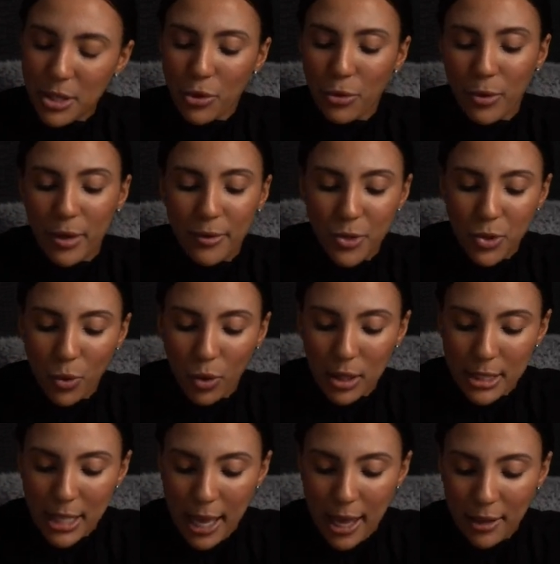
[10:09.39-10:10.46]
the Three of
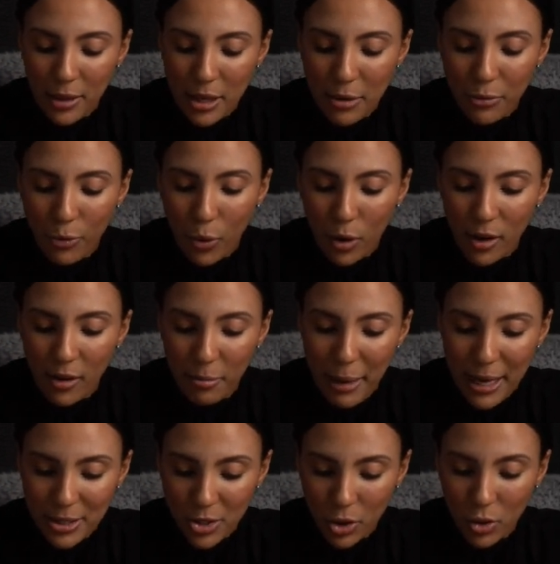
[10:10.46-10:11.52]
Swords, and the Four of
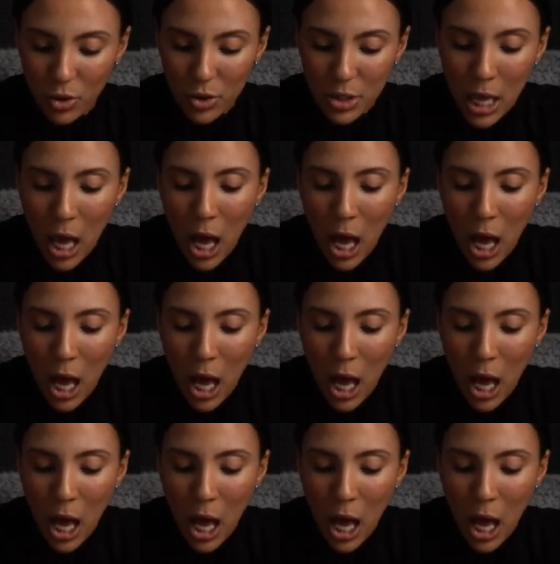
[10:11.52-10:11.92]
Pentacles.